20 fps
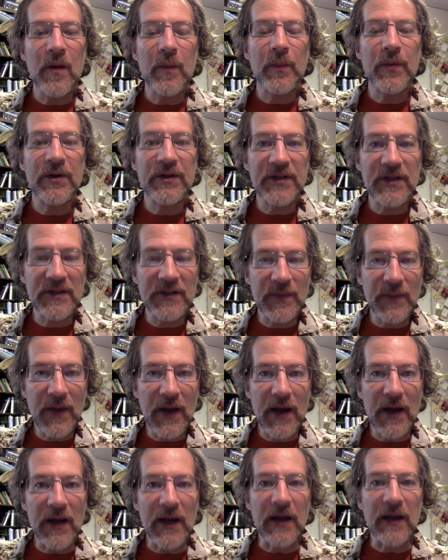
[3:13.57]

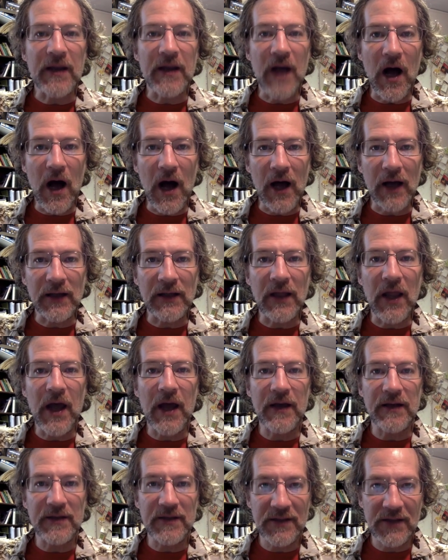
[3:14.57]
participating in the
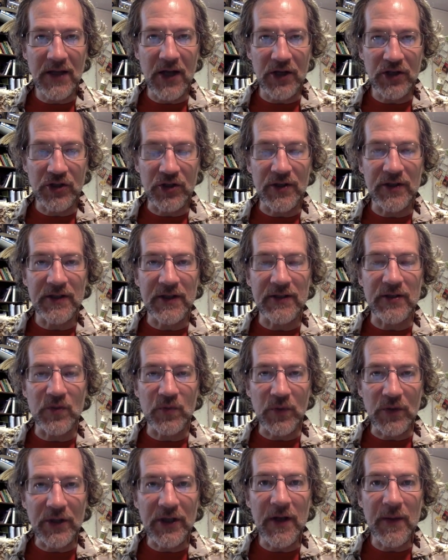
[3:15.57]
online discussions. That's a
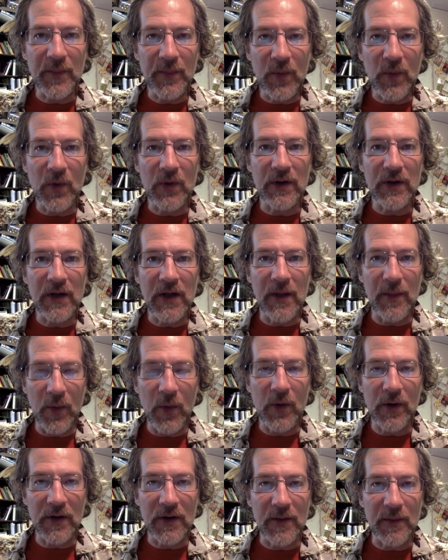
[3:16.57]
really
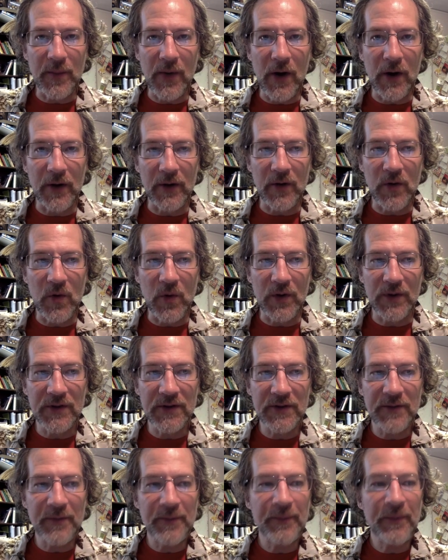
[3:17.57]
important part of the
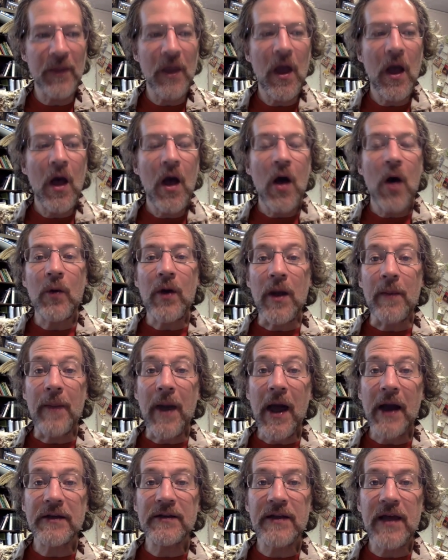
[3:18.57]
course. Okay,
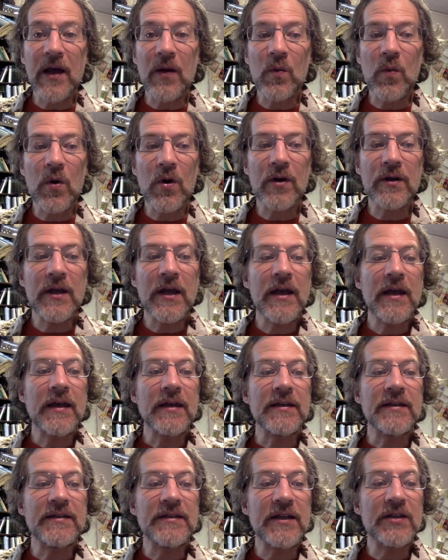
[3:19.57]
back to that word
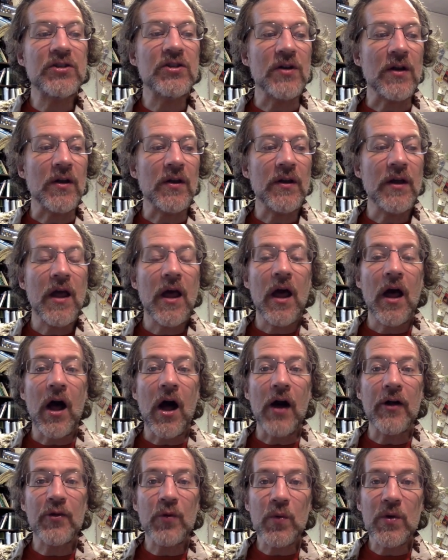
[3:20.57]
digital.
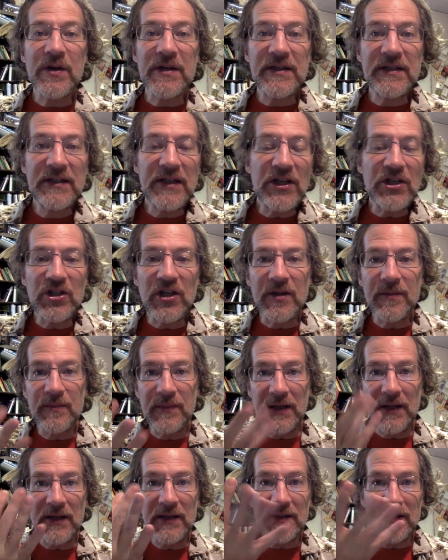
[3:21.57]
The word digit
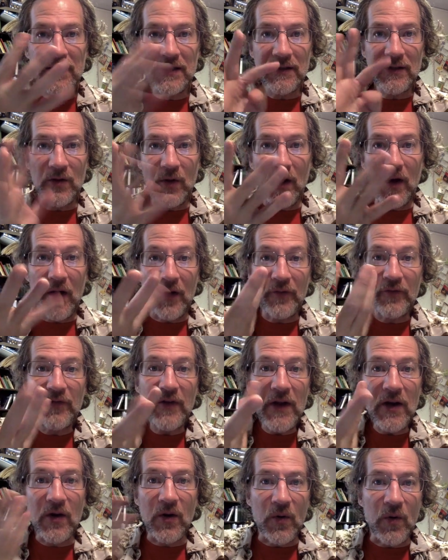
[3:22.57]
means a
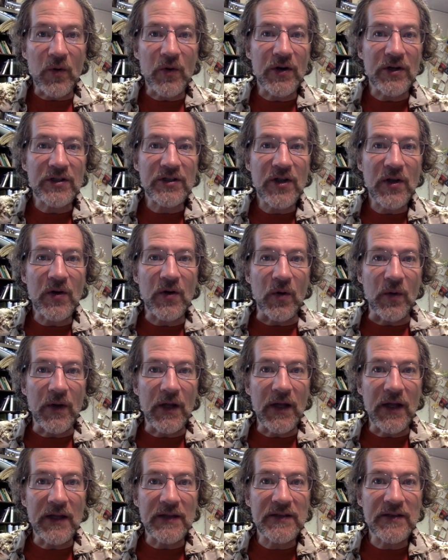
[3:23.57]
finger or a toe.
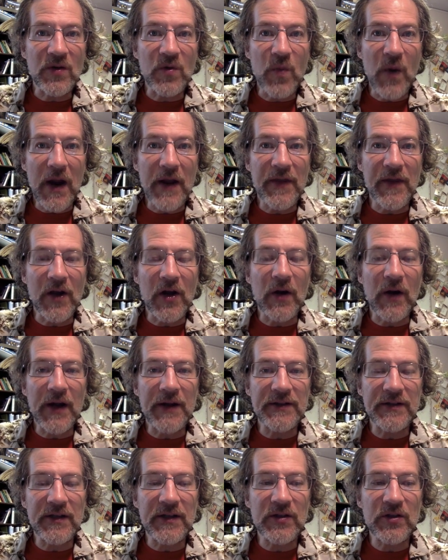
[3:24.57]
It's the way that our
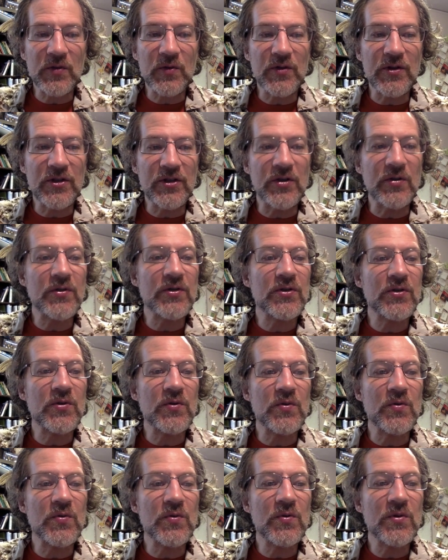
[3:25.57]
ancestors used
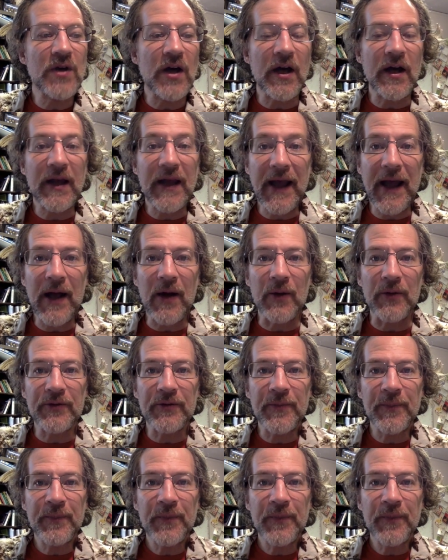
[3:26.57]
to count.